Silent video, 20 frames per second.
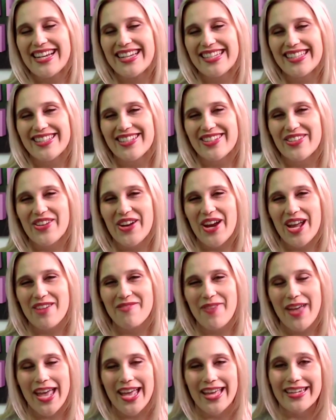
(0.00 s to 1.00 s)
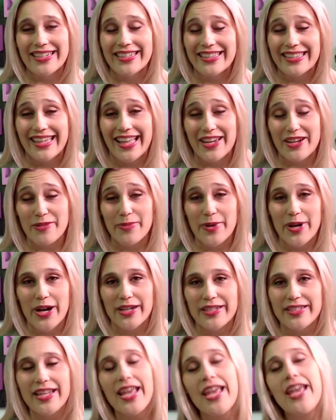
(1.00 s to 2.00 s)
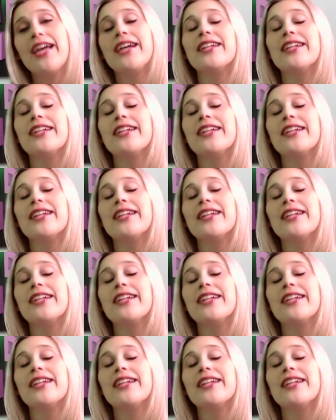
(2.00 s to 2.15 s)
Instagram, and Letterboxd.